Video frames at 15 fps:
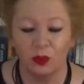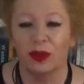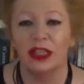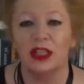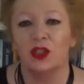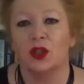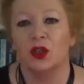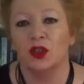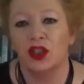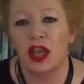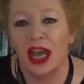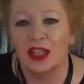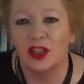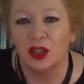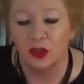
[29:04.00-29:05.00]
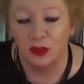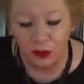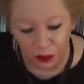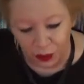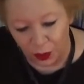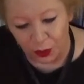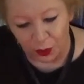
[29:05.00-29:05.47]
research has
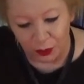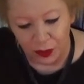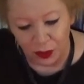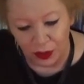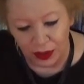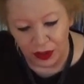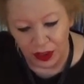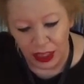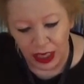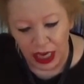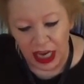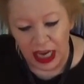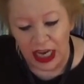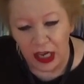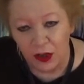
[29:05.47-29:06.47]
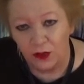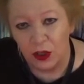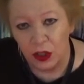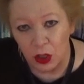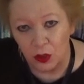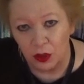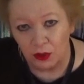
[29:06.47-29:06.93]
confirmed that if
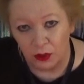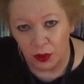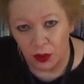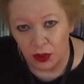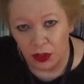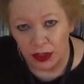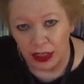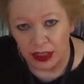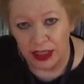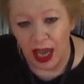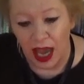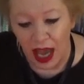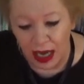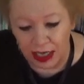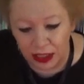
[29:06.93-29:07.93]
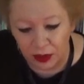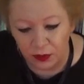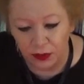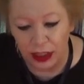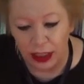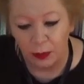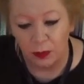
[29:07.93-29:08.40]
universities
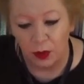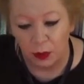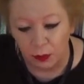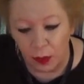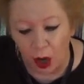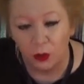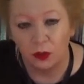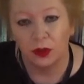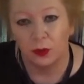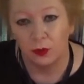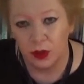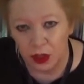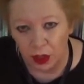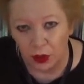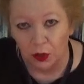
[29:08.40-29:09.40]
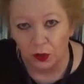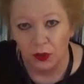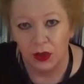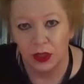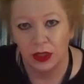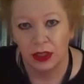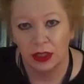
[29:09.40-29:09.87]
actively promote
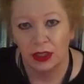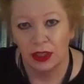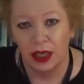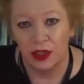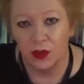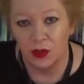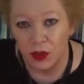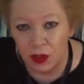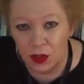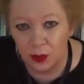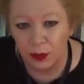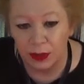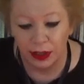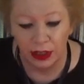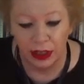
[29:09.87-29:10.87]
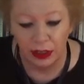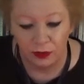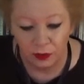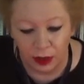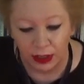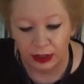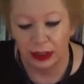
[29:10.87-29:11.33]
themselves as disability
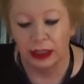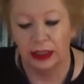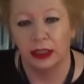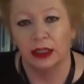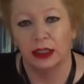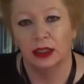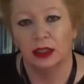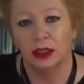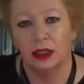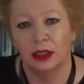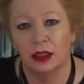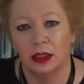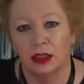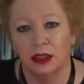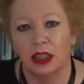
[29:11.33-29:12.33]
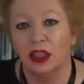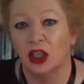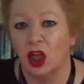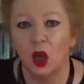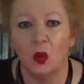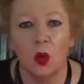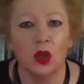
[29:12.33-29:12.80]
friendly, then you
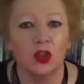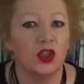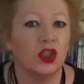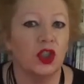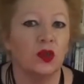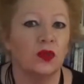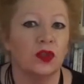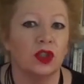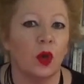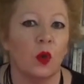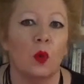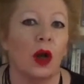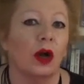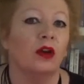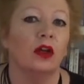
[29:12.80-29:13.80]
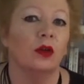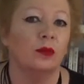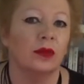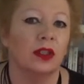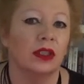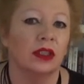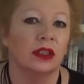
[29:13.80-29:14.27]
know what? Students are
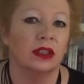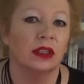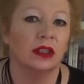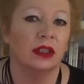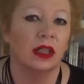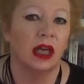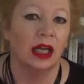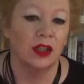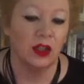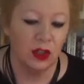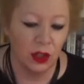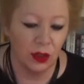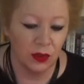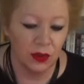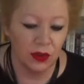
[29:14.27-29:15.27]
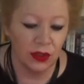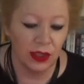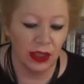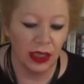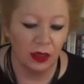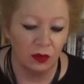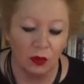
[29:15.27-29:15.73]
welcomed and students
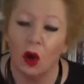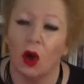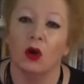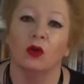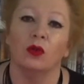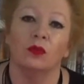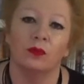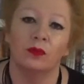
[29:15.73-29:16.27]
enroll.